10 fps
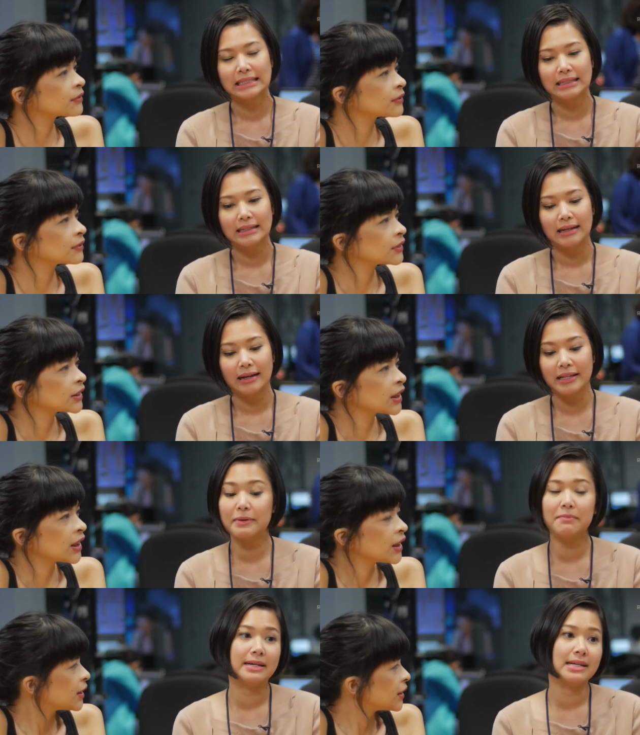Speaker 1: I think my
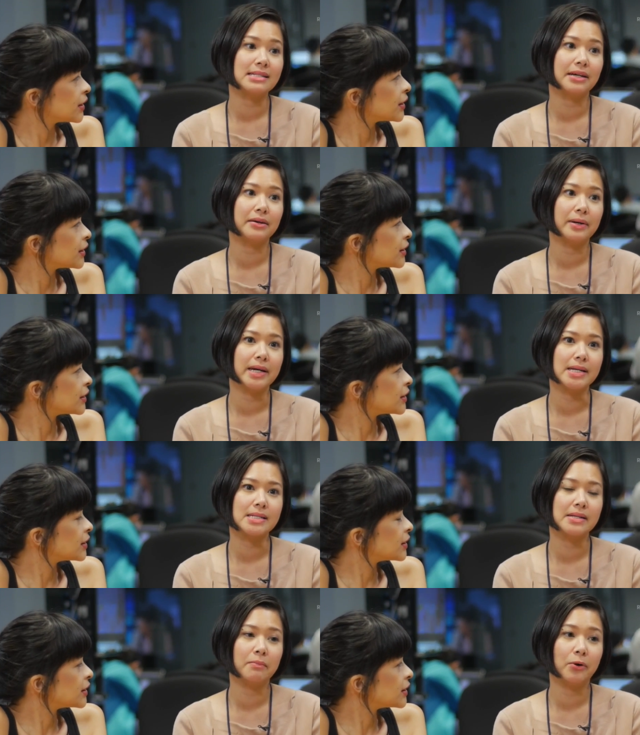biggest takeaway is the
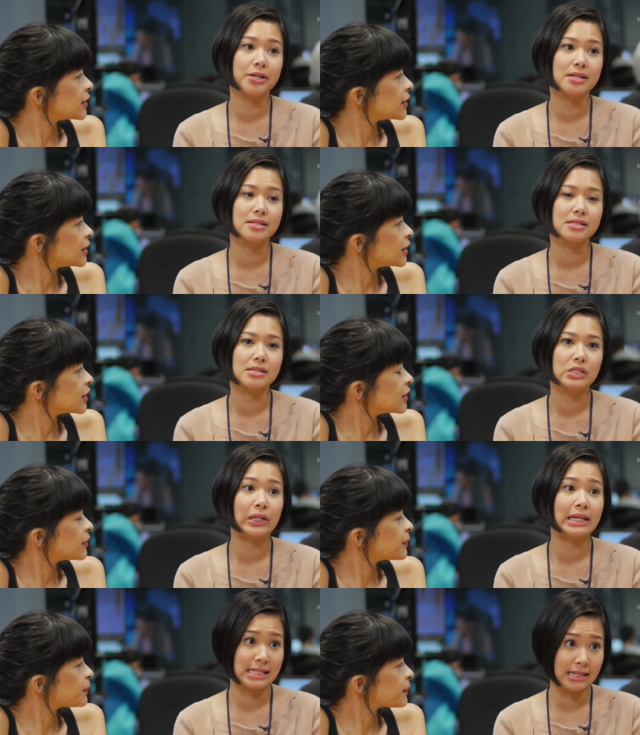importance to
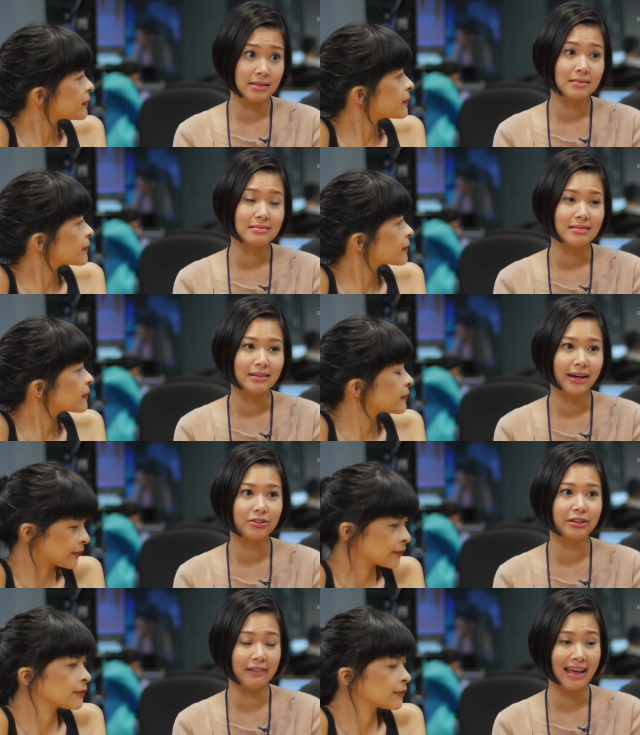listen and
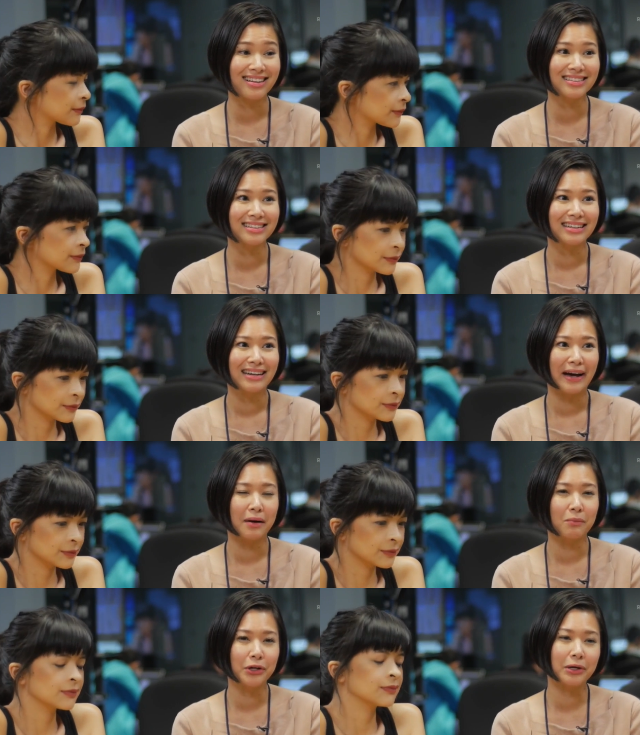reflect. Um,
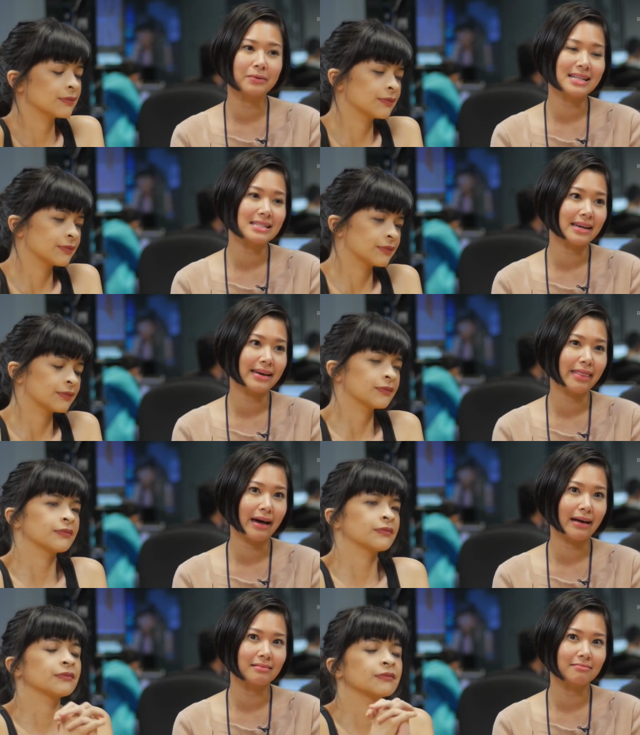we always say
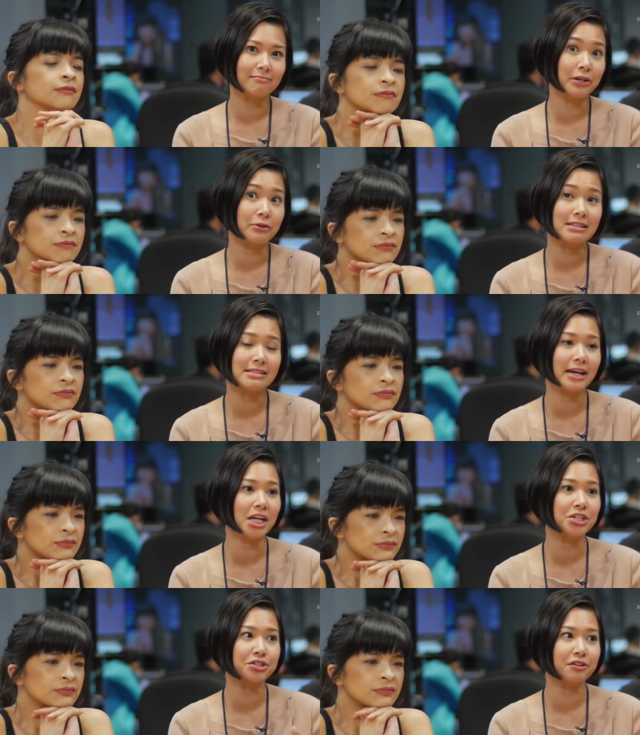that you know it's the
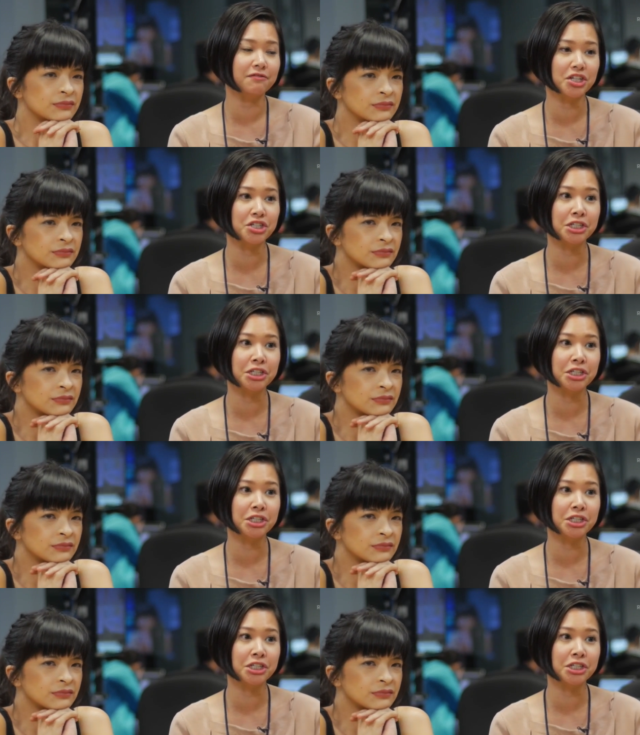age of digital